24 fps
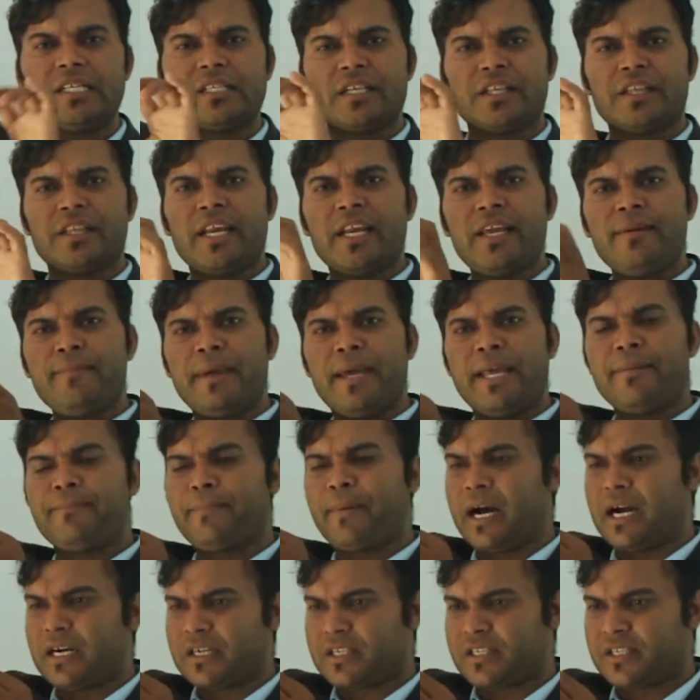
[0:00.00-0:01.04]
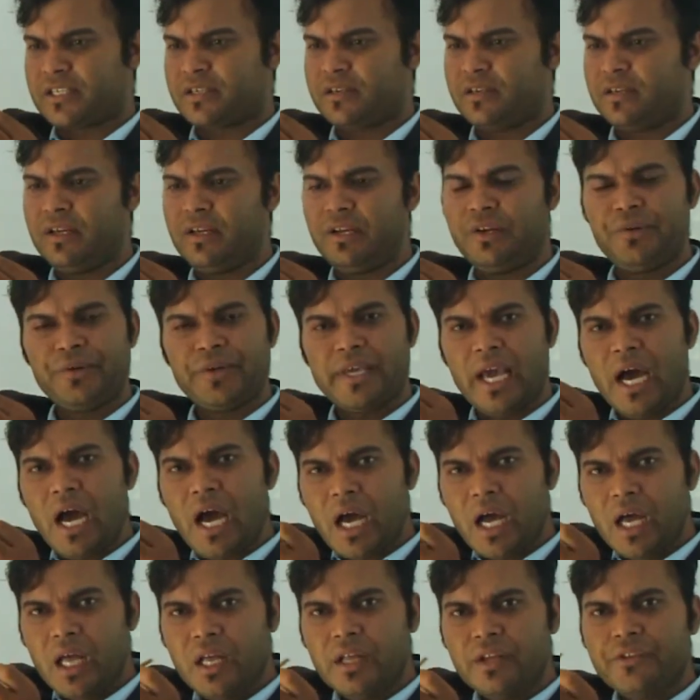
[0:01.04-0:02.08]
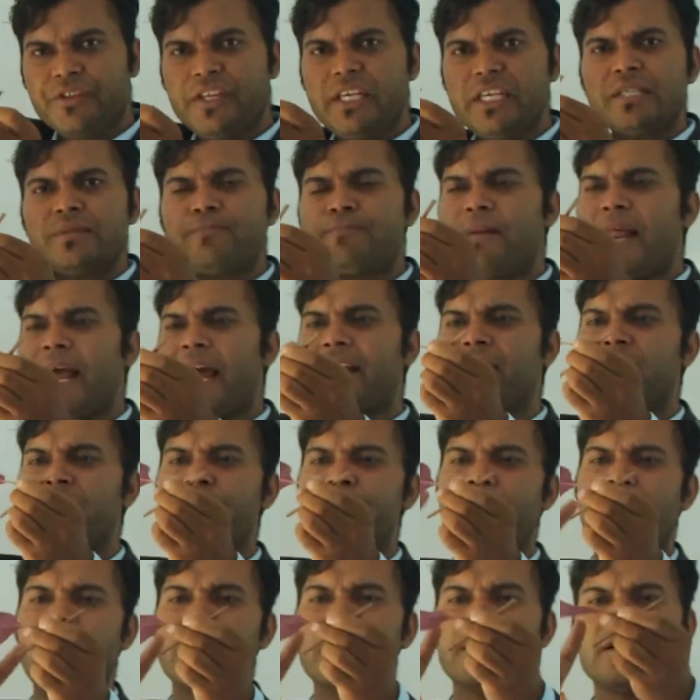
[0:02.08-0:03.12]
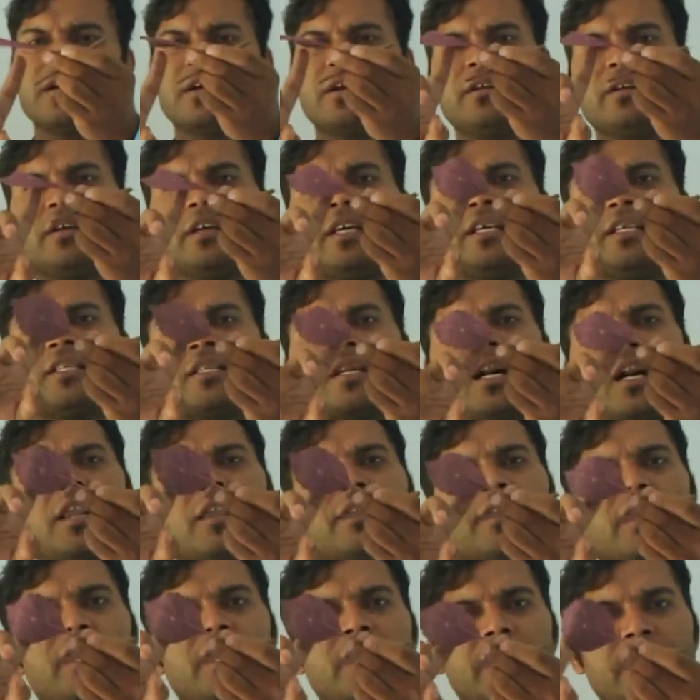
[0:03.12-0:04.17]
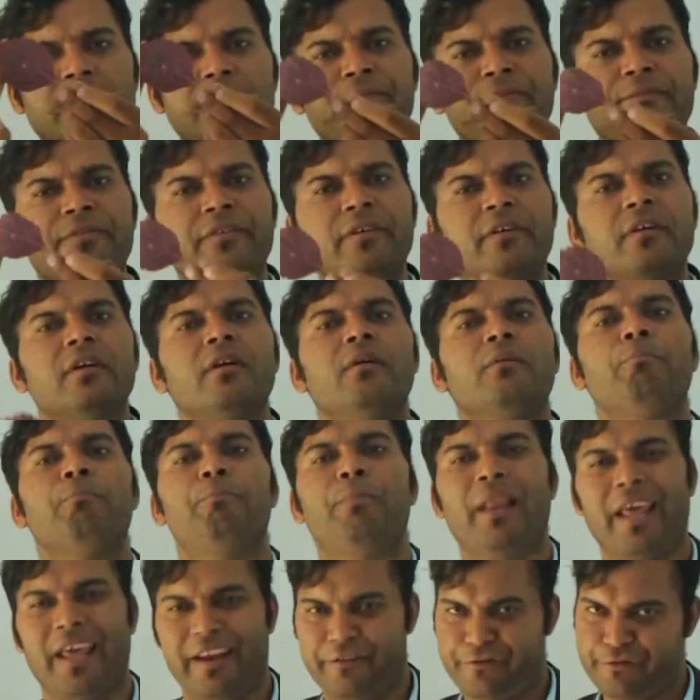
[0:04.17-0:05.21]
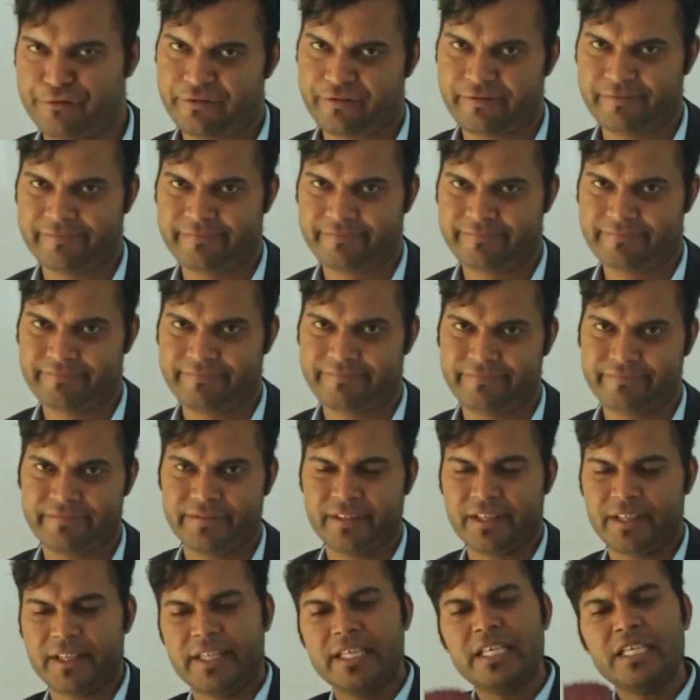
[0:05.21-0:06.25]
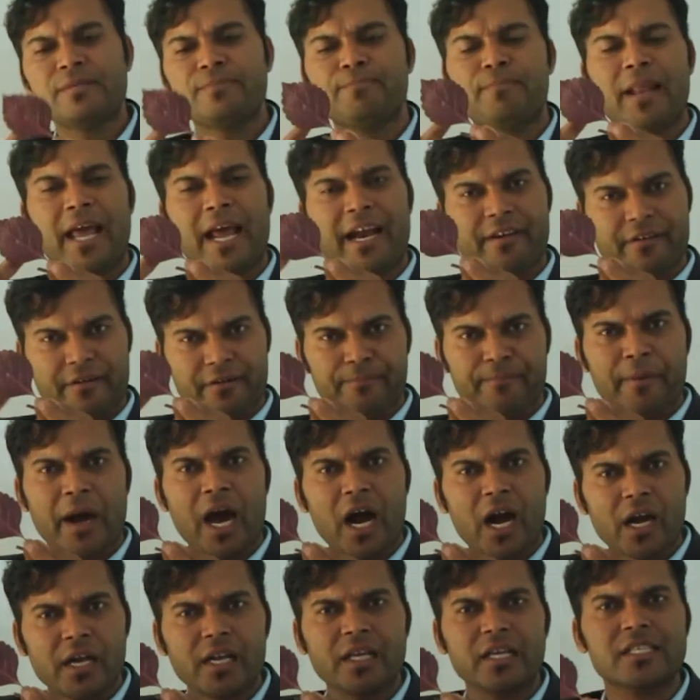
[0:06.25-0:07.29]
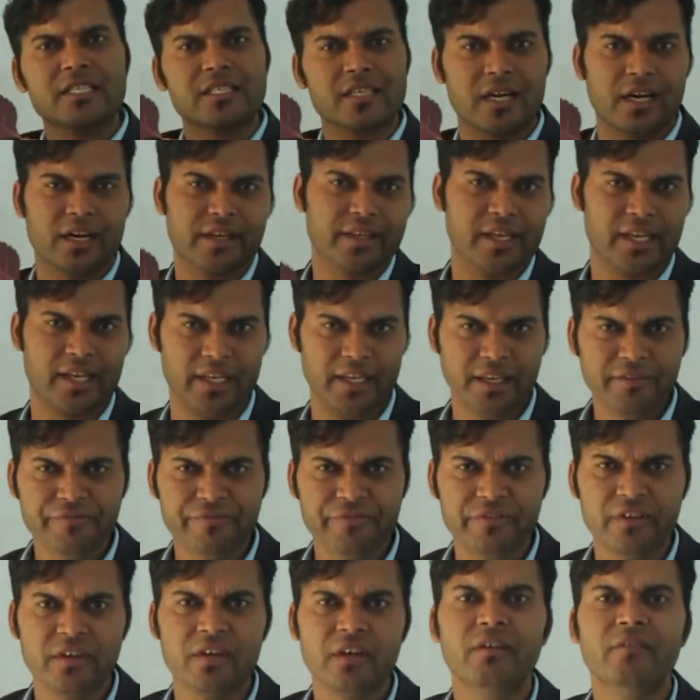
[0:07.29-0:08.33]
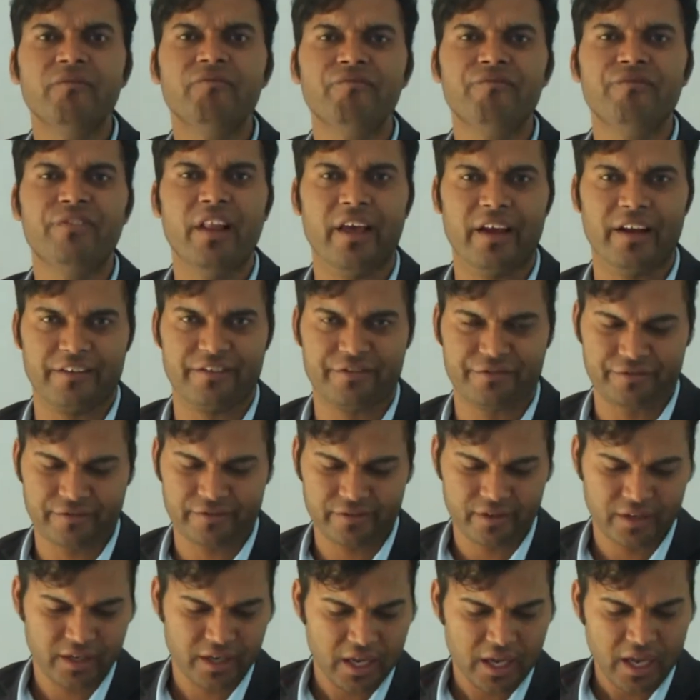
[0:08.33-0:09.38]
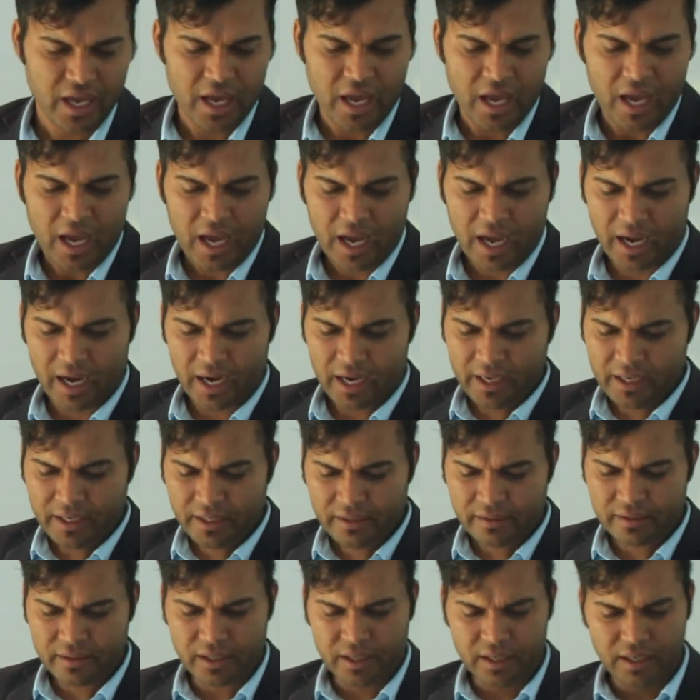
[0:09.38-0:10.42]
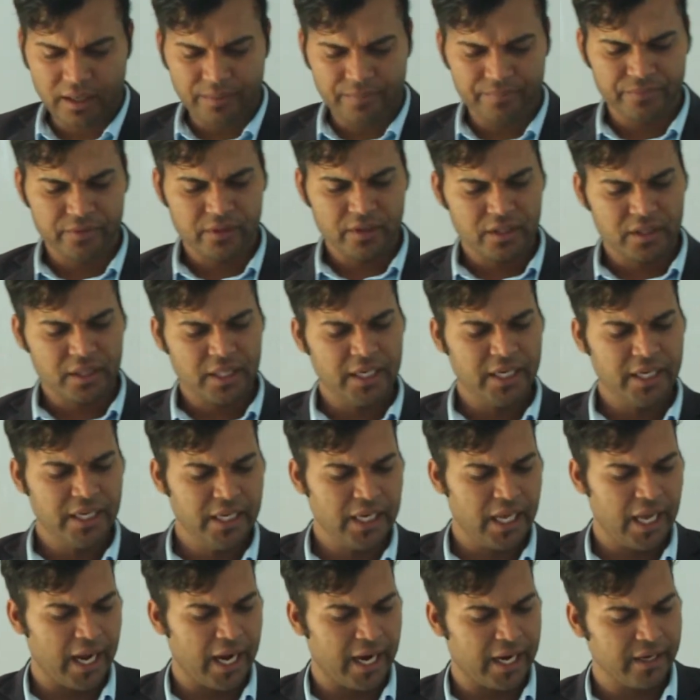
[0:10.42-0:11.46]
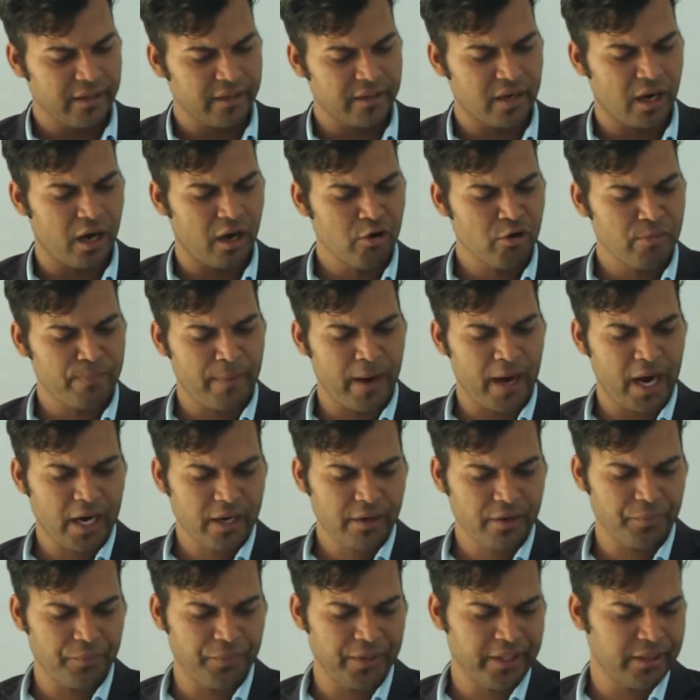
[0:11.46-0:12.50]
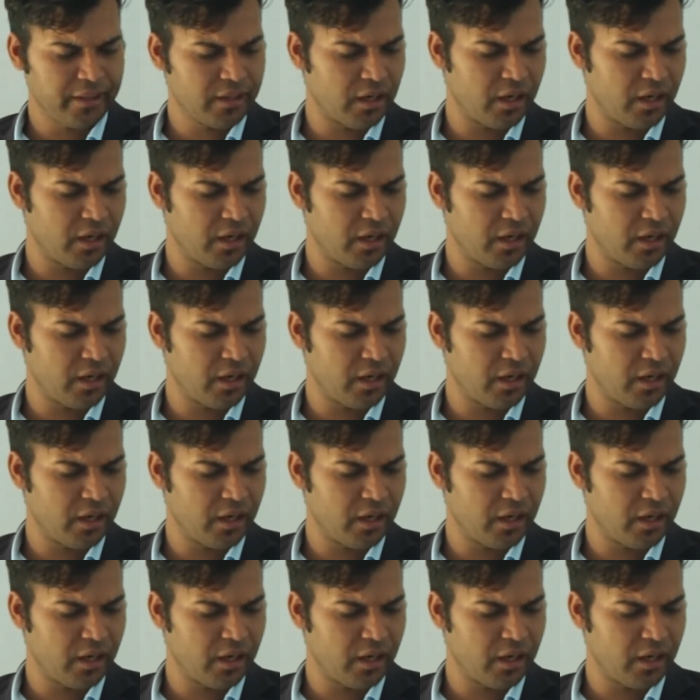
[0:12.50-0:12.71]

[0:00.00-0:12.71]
the three main parts. Look here. This flatter part is called the leaf blade. This flatter part is called the leaf blade, and the thin and the round part with